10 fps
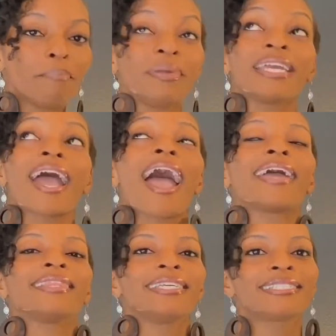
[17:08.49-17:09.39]
being
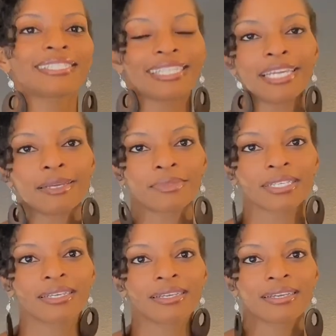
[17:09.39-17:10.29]
highly esteemed
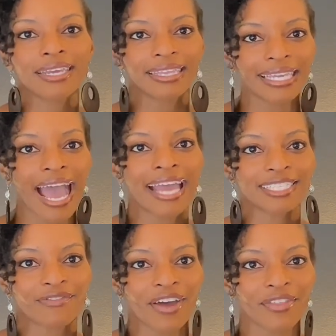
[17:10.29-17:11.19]
in the
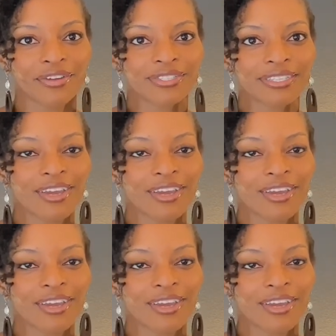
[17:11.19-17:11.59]
eyes of others?